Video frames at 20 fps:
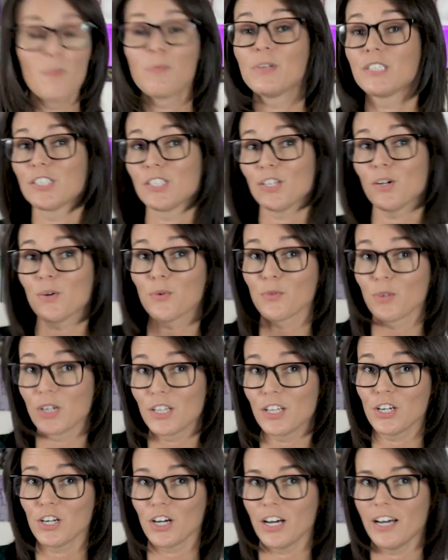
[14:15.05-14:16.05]
but still
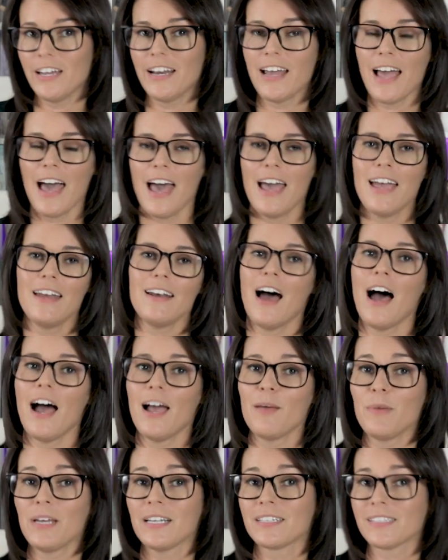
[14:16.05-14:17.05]
really good, and
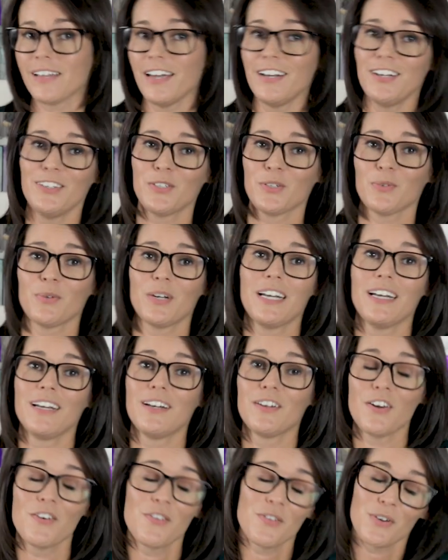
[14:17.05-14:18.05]
I'm excited to
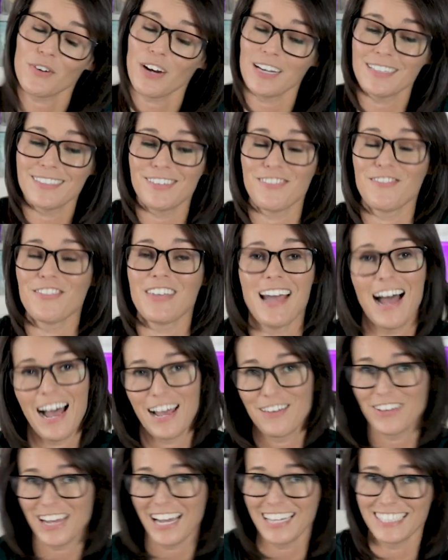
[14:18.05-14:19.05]
read the rest of the
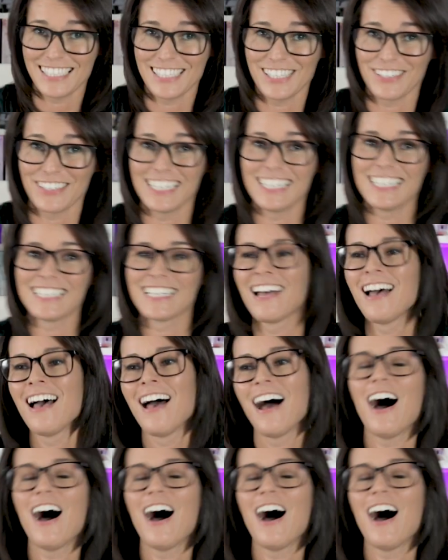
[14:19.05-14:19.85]
IVI series.